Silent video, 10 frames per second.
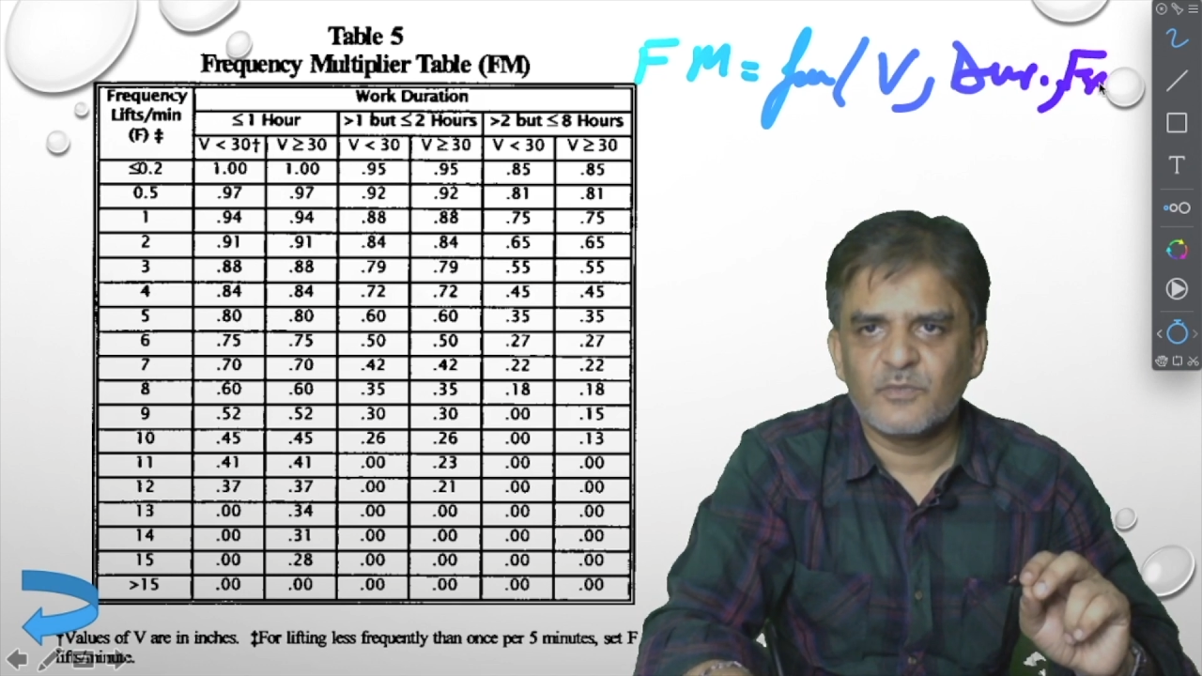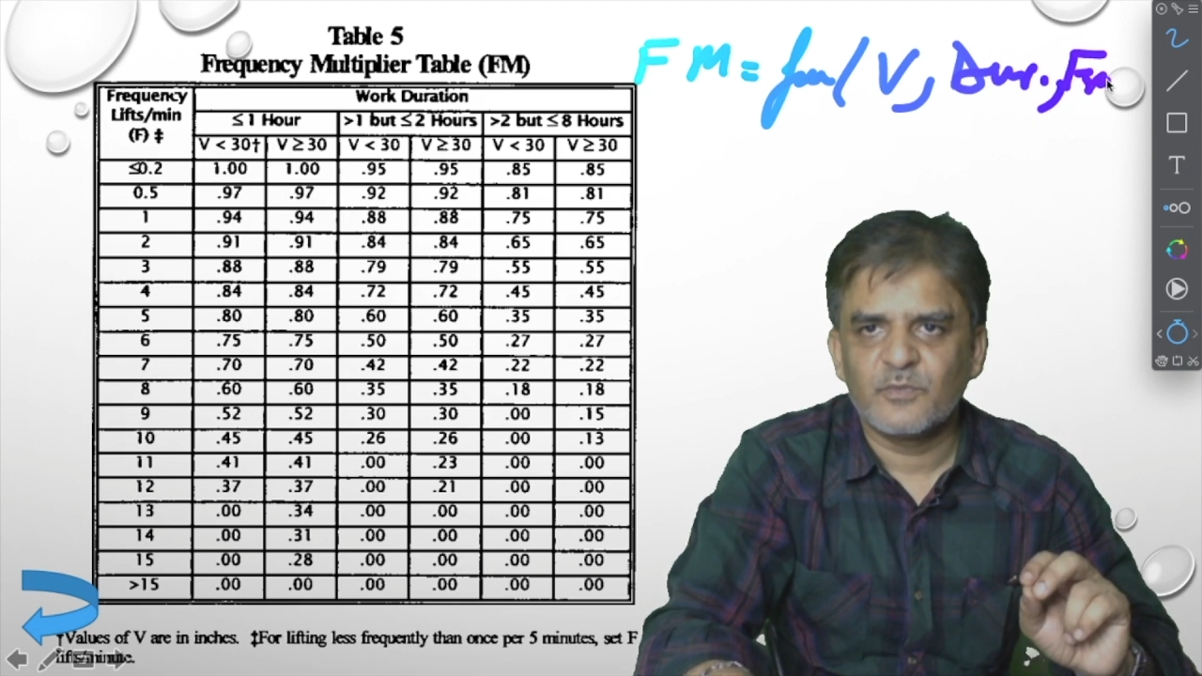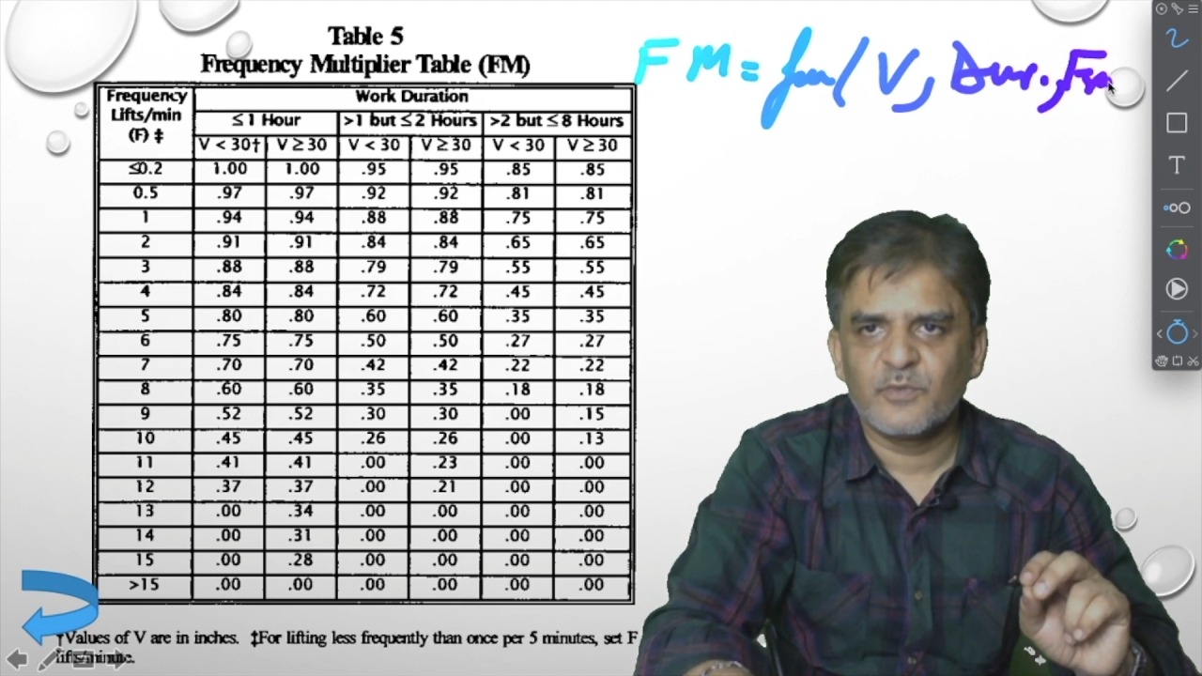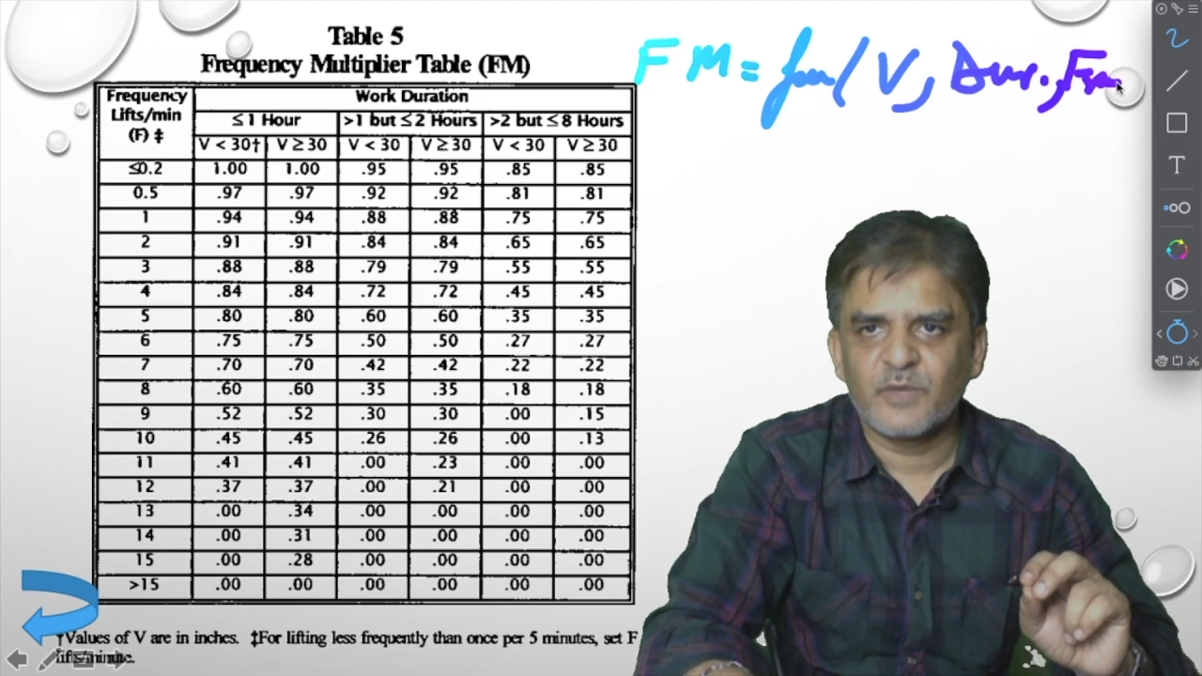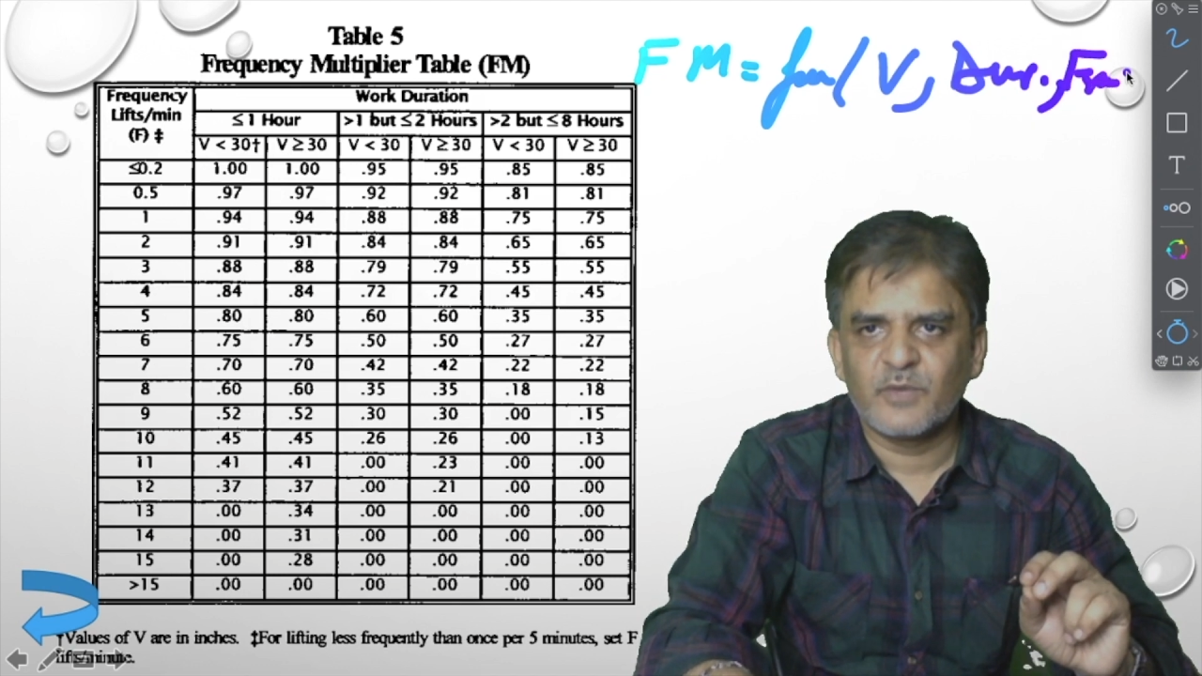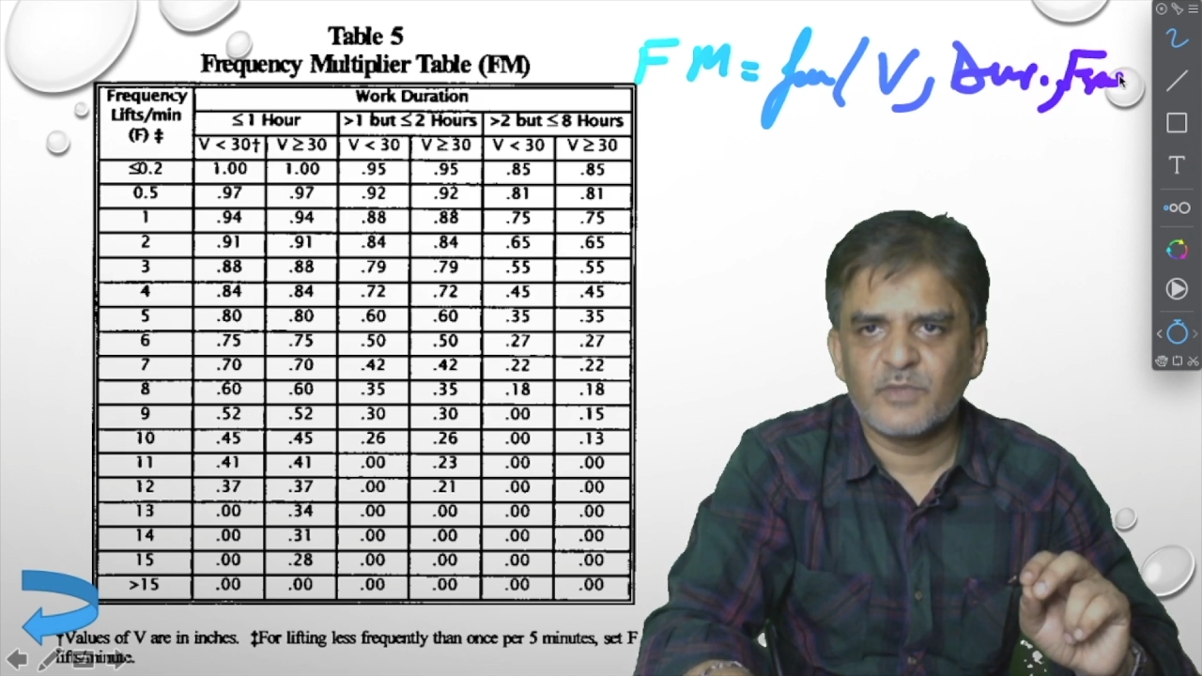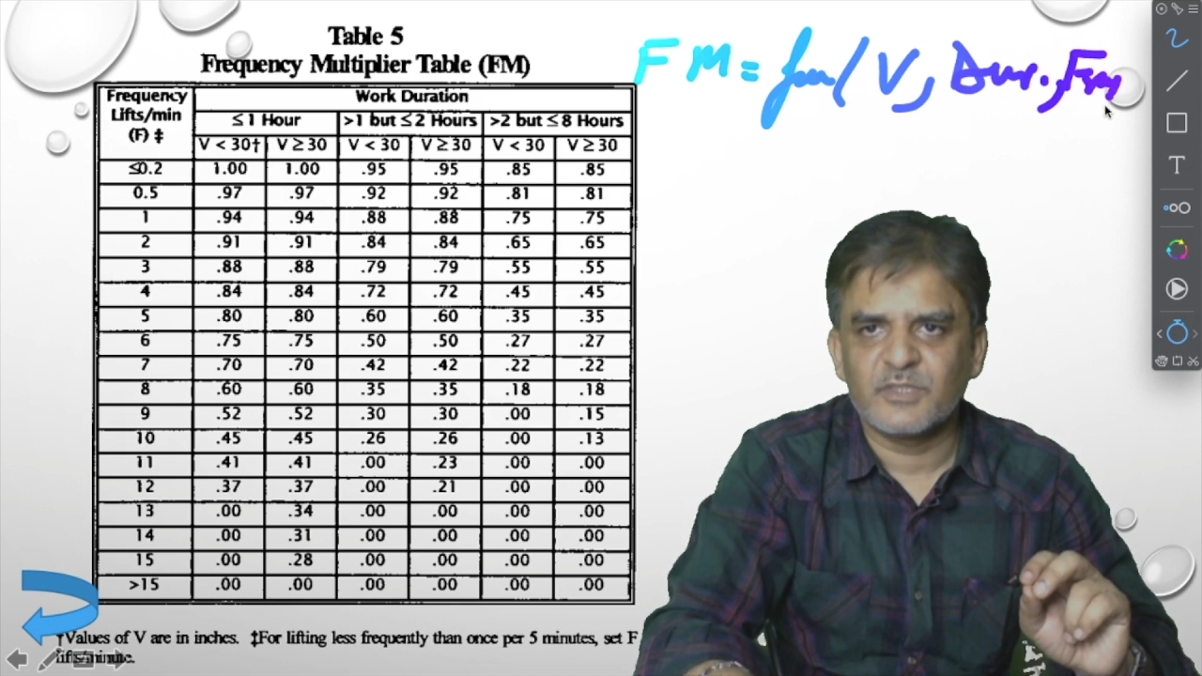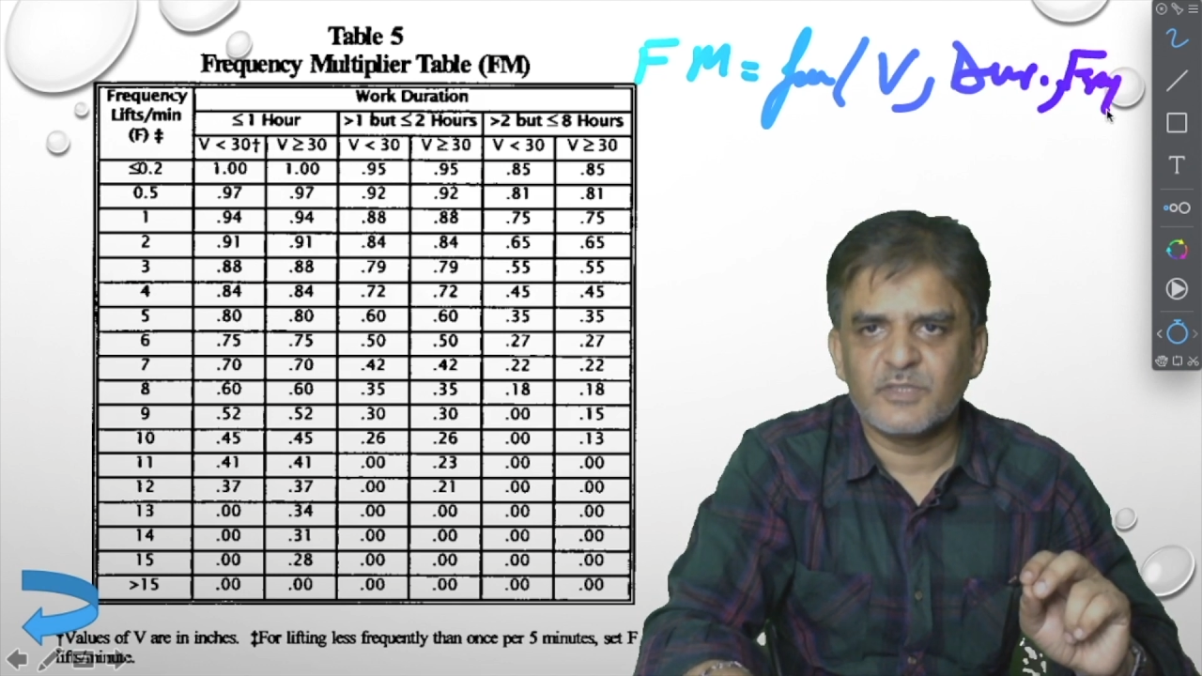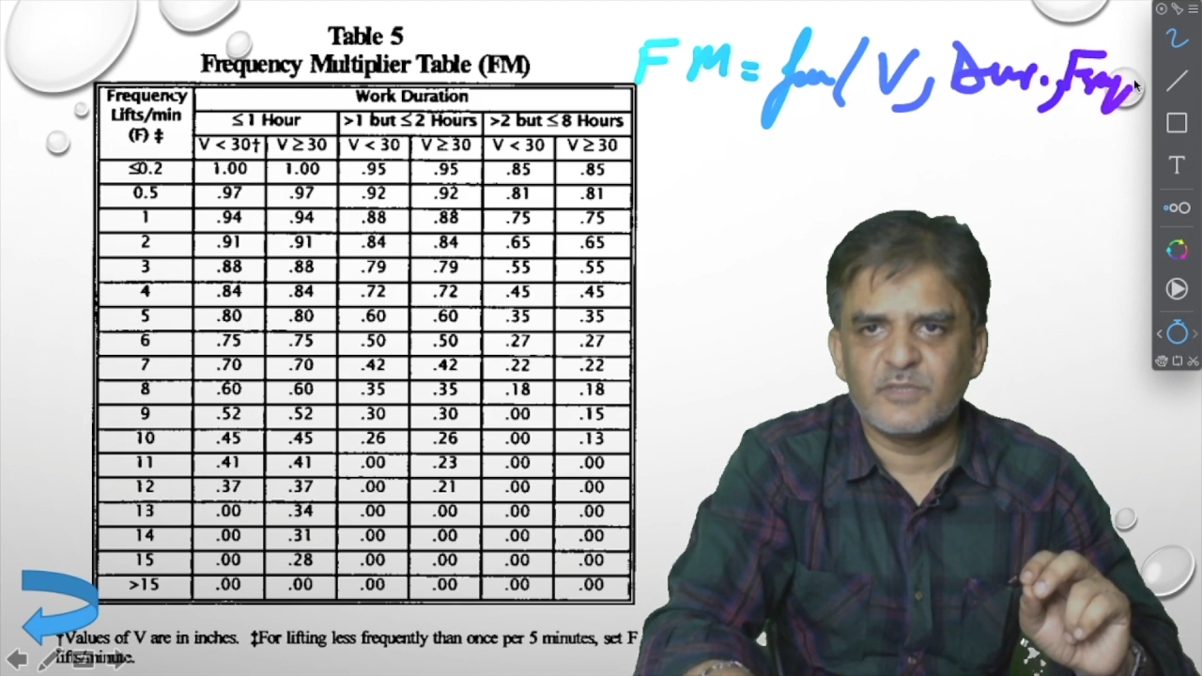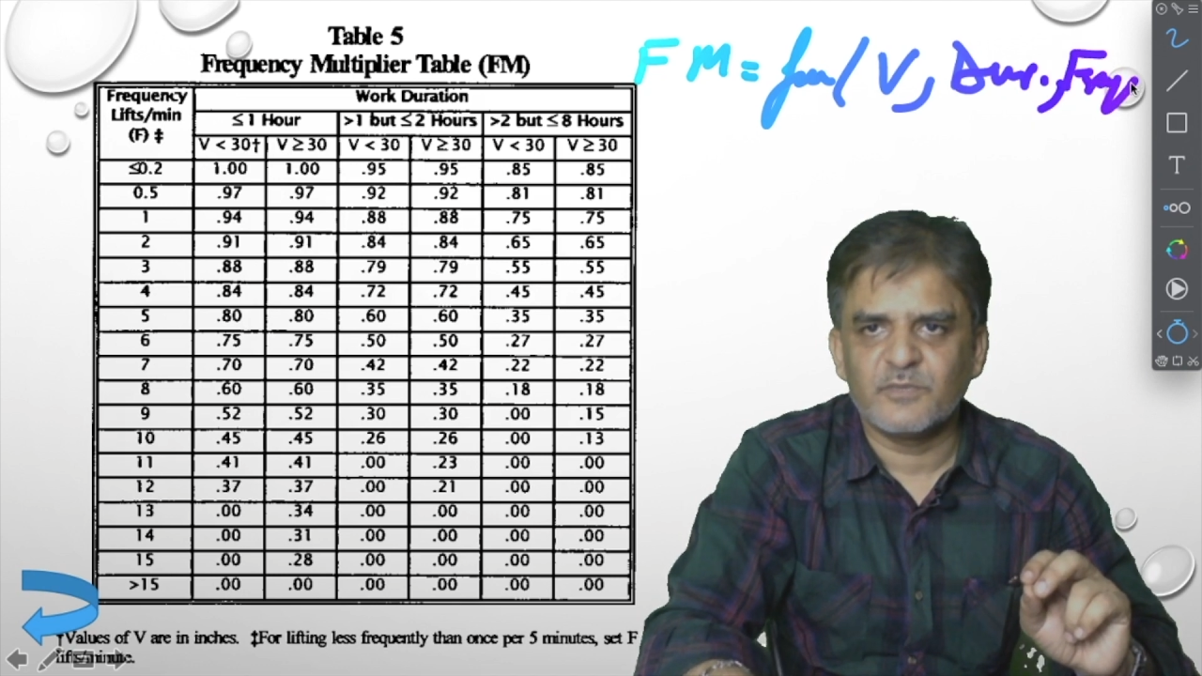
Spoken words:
frequency